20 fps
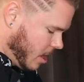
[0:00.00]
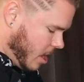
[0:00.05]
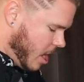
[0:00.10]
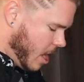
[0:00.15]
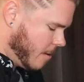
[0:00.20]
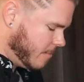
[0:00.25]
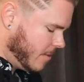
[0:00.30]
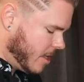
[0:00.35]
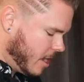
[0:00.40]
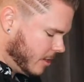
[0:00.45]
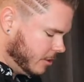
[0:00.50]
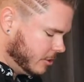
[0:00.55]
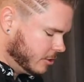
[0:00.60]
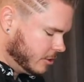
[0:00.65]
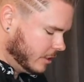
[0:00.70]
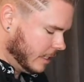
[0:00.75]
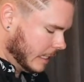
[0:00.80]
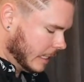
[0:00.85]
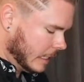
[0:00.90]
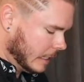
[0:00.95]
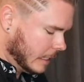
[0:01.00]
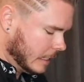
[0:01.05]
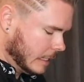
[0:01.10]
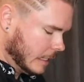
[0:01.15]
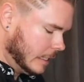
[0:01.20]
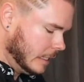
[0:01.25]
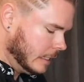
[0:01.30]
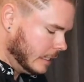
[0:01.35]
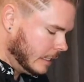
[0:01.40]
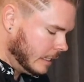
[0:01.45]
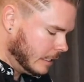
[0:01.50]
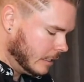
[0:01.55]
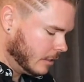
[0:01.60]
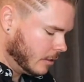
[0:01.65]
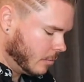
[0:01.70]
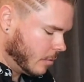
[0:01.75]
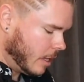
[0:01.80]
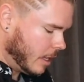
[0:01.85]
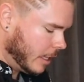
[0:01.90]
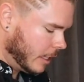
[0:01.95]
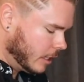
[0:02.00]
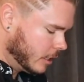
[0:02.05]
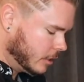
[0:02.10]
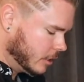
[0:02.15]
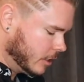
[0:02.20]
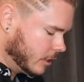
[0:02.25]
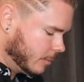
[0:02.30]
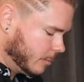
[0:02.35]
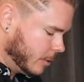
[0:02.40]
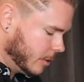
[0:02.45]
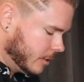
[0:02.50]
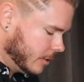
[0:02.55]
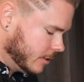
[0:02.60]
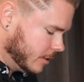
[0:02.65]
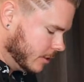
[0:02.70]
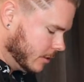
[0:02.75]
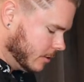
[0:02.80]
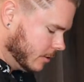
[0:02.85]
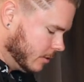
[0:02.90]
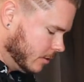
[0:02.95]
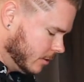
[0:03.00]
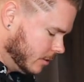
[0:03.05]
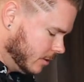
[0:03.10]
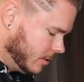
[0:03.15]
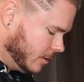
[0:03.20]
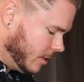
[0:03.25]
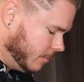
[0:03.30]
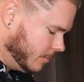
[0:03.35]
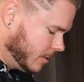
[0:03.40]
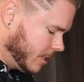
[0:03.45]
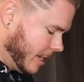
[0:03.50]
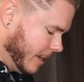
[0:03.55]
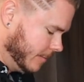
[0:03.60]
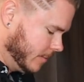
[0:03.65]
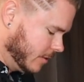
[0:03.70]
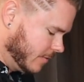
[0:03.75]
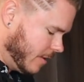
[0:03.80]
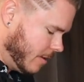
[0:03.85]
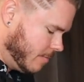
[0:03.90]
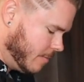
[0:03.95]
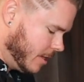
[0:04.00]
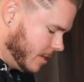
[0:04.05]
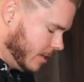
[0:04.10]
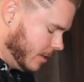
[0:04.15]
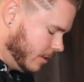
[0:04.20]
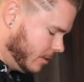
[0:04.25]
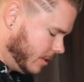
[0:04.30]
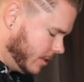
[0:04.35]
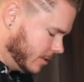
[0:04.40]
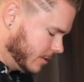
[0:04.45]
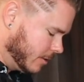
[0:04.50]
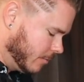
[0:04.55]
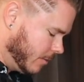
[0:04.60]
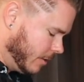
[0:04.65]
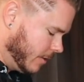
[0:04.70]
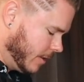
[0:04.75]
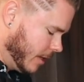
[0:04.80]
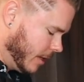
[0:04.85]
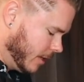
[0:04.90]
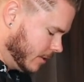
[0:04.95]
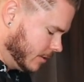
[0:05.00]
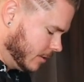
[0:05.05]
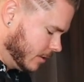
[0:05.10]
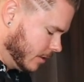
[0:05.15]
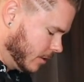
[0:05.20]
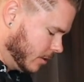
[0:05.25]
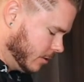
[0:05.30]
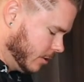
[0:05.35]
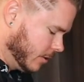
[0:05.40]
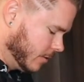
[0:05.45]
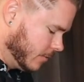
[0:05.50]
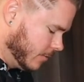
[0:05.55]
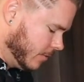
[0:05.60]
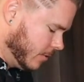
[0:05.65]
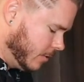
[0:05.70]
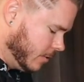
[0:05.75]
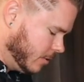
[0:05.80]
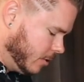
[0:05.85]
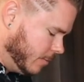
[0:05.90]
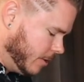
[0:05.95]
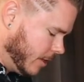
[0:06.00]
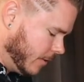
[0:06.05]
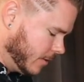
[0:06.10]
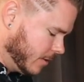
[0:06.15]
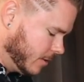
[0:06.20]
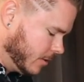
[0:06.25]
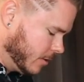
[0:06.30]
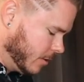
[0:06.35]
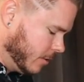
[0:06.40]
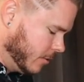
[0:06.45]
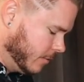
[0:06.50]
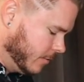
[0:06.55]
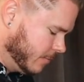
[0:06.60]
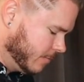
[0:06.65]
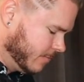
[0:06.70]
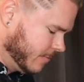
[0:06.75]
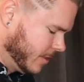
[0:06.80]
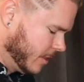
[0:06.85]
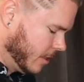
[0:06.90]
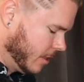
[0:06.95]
I'm not usually a clean while I cook person. Sometimes if I'm making like something that has to cook for a little bit on the stove,